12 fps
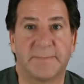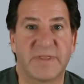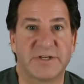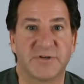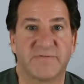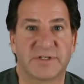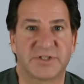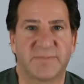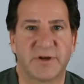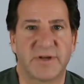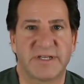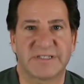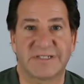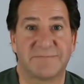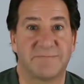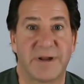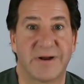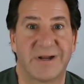that you've experienced
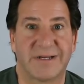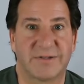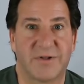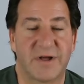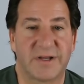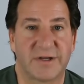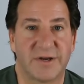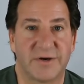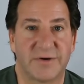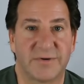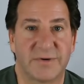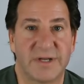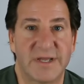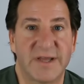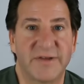and buried long ago